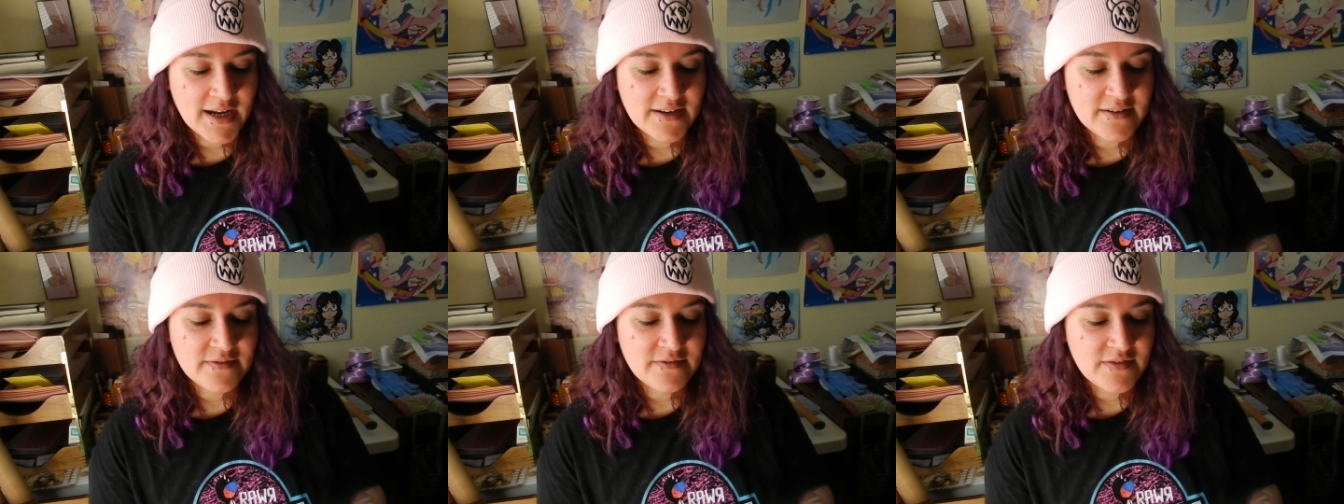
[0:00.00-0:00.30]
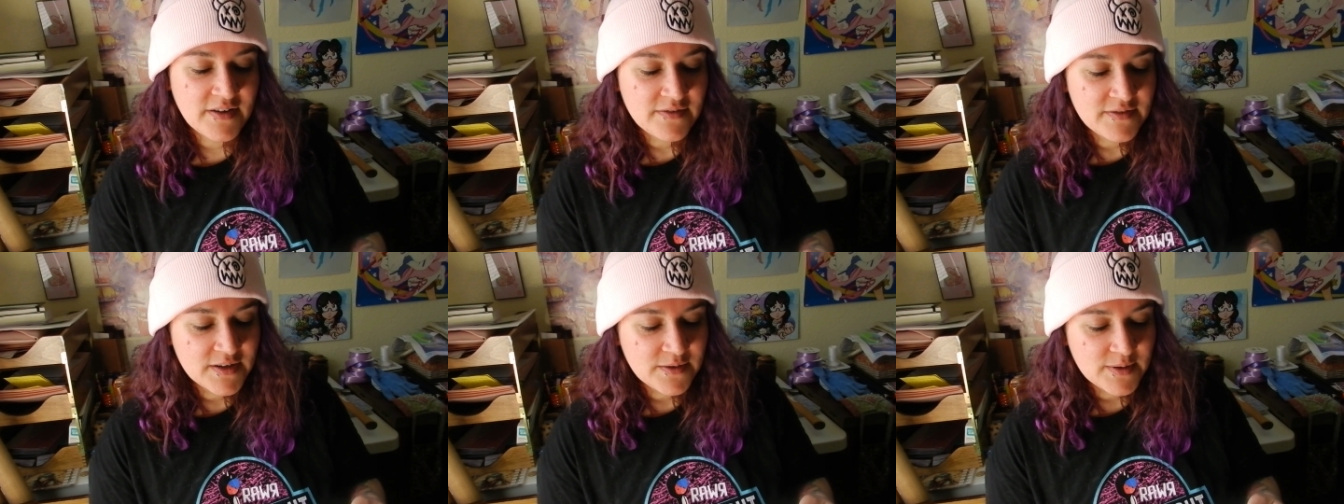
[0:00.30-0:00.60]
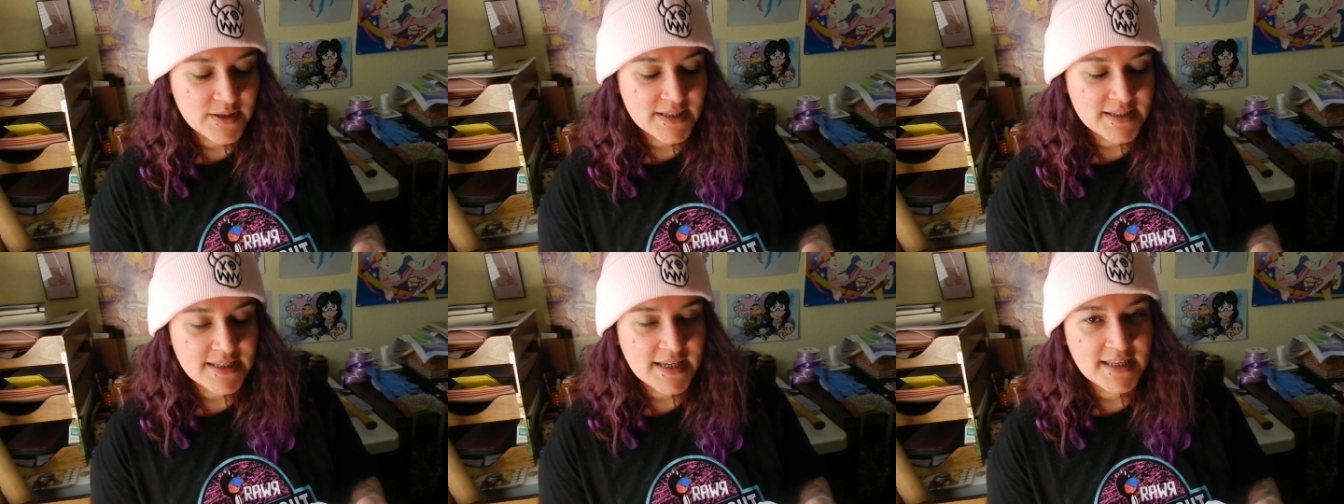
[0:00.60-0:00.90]
and
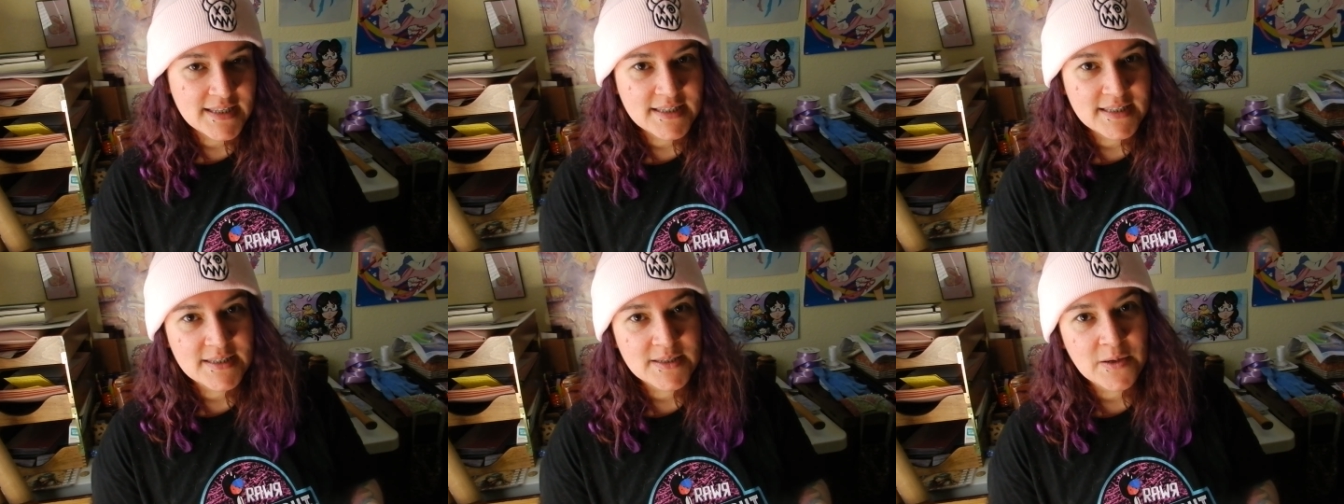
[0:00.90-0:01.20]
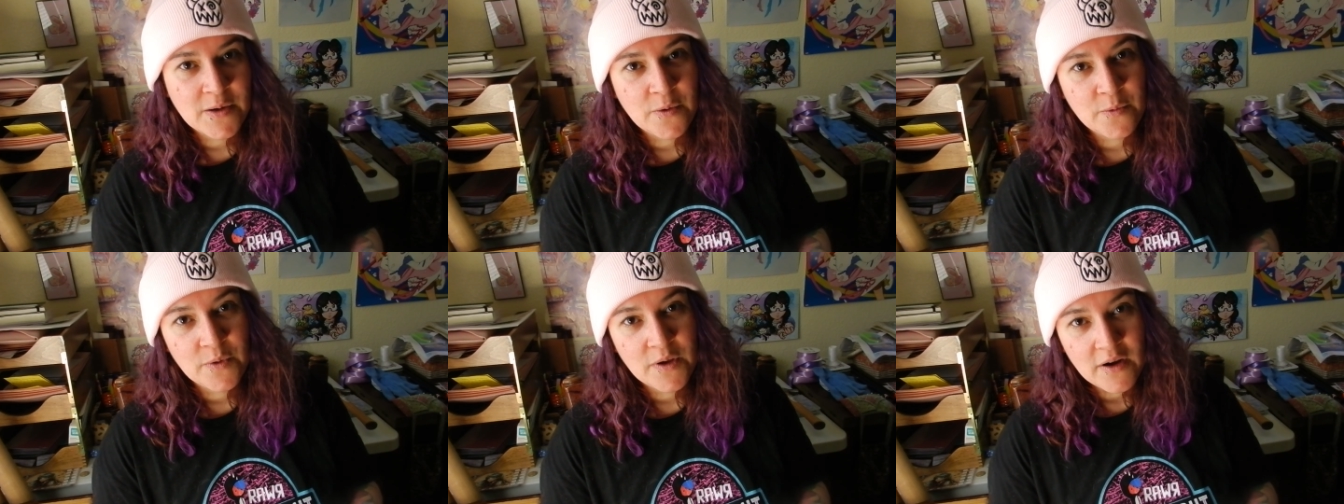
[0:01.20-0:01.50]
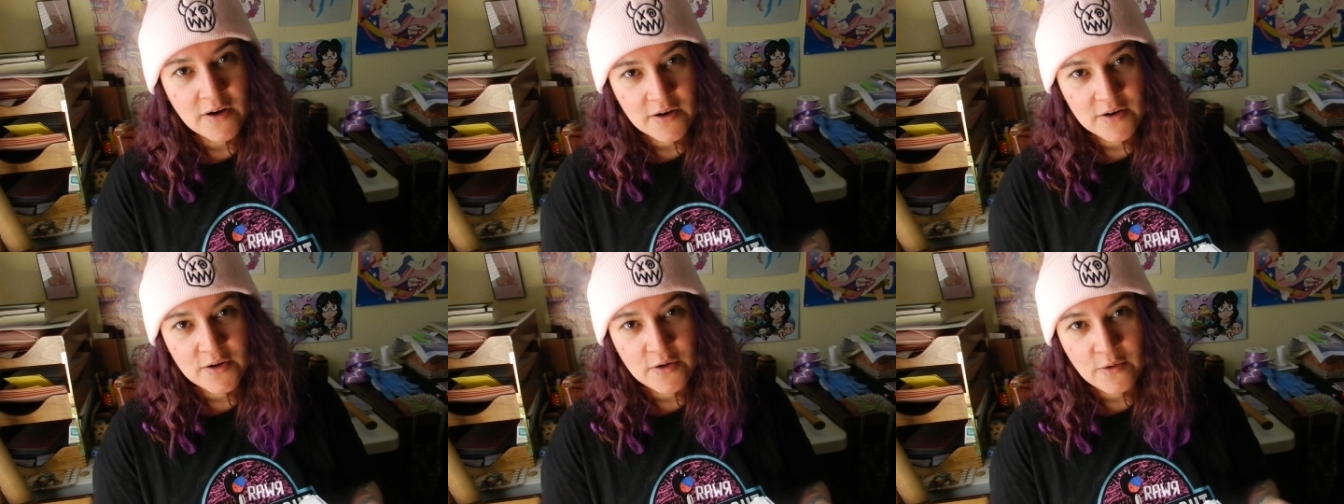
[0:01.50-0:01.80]
51 cents so
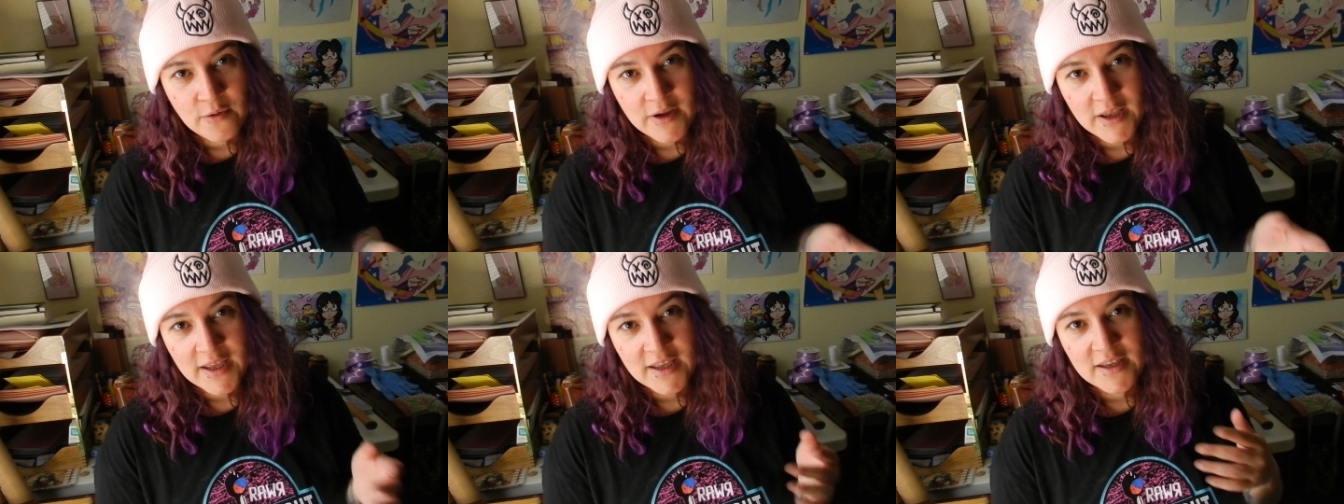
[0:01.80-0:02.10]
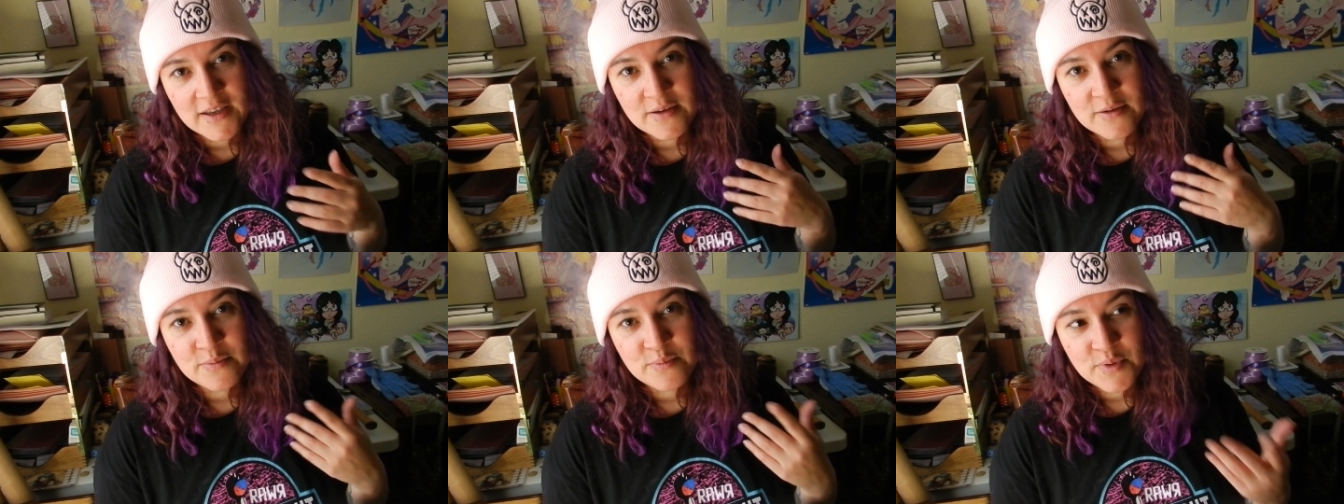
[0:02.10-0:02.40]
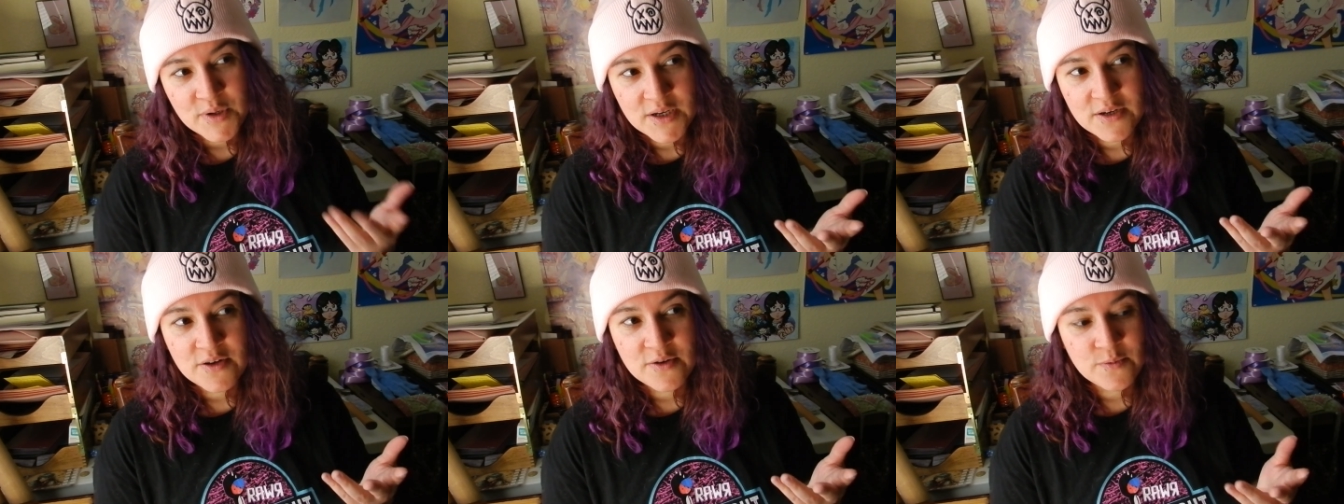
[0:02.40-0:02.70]
we are going
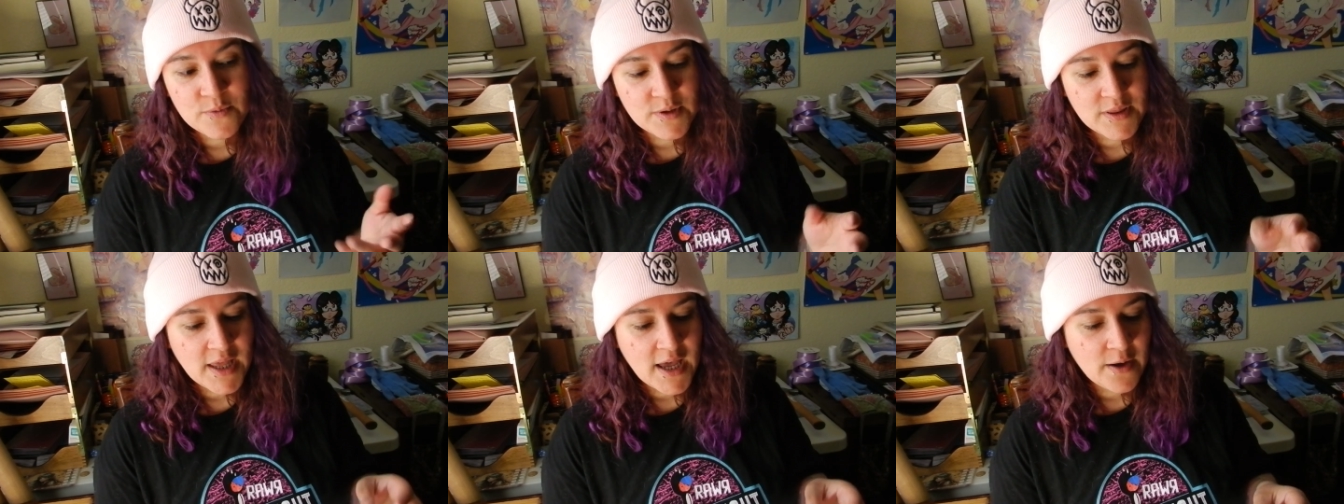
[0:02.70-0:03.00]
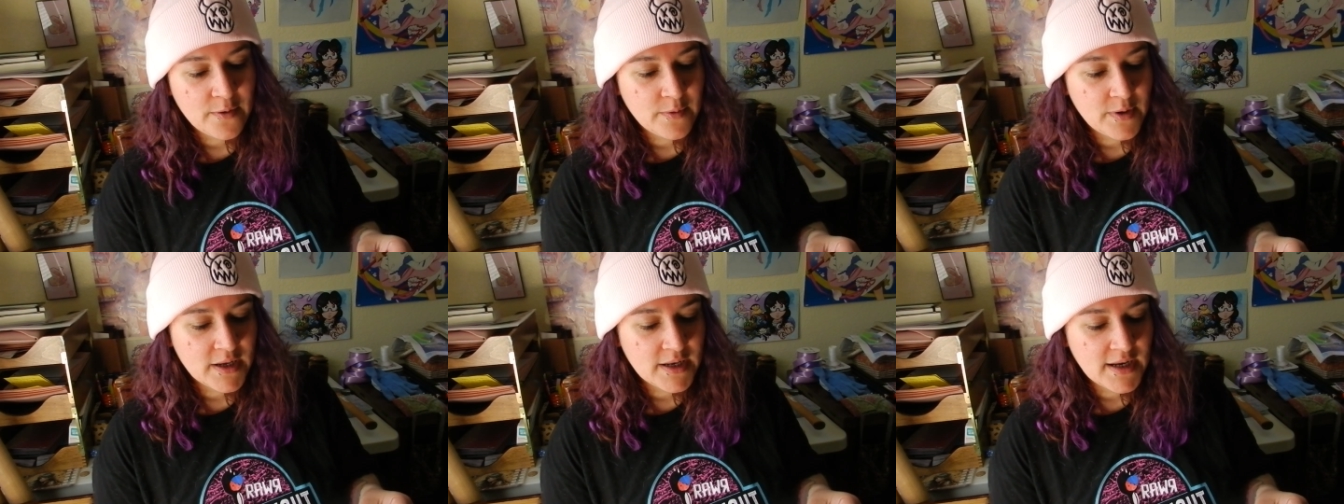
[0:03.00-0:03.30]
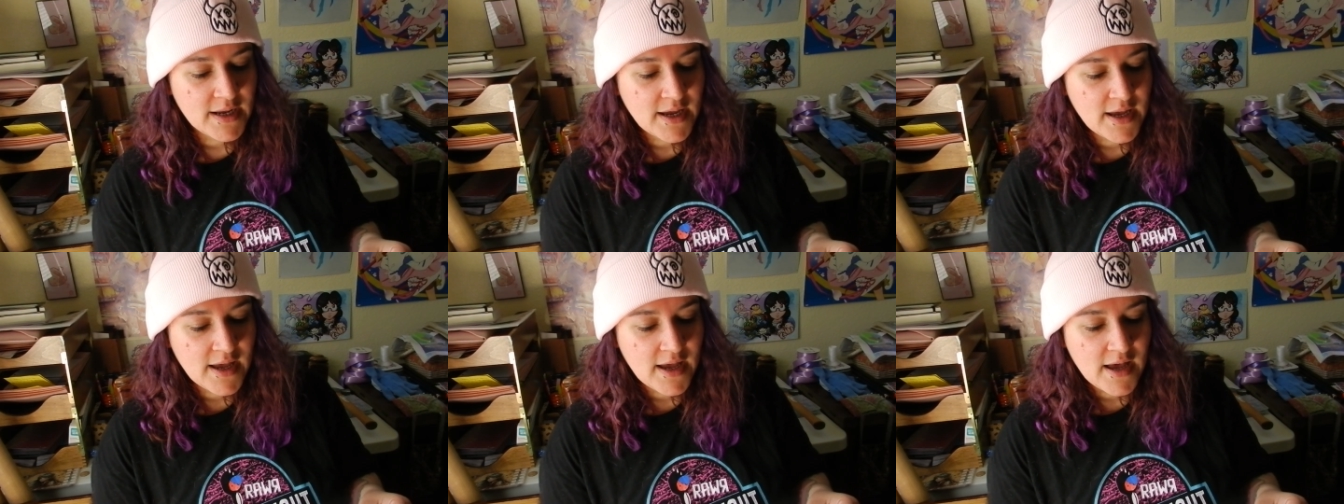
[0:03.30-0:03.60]
pretty good with that one